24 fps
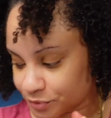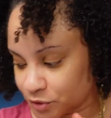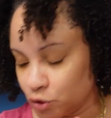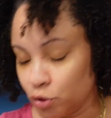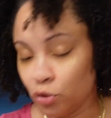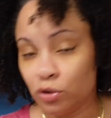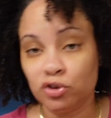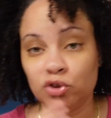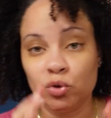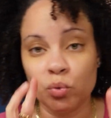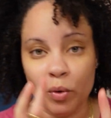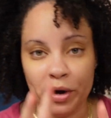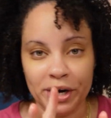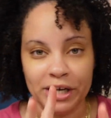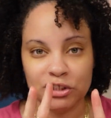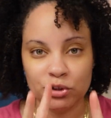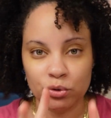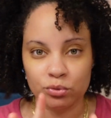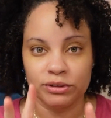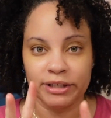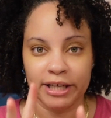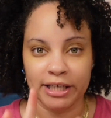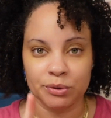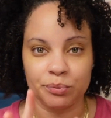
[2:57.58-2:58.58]
you can do one or two
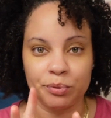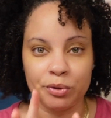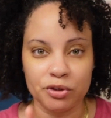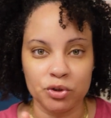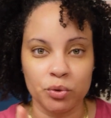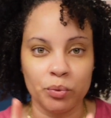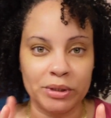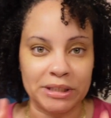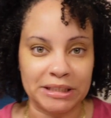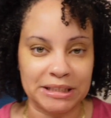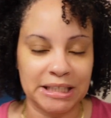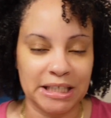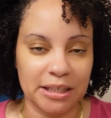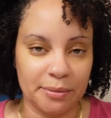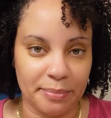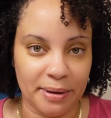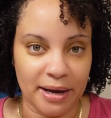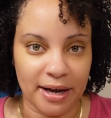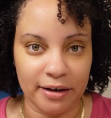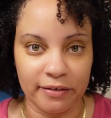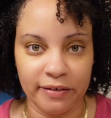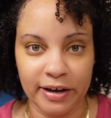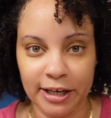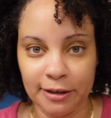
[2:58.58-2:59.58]
things when you're doing a slick
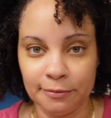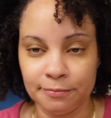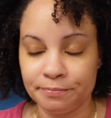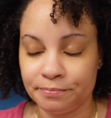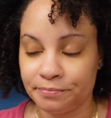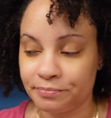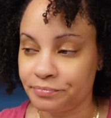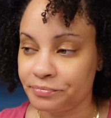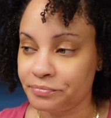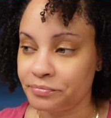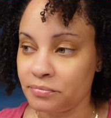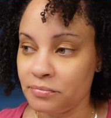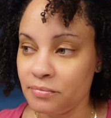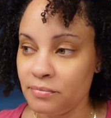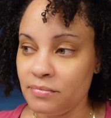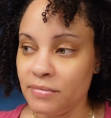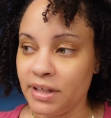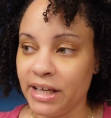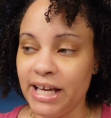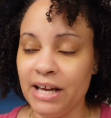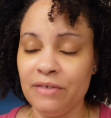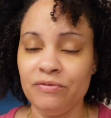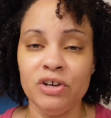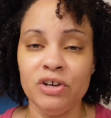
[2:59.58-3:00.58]
back, right? If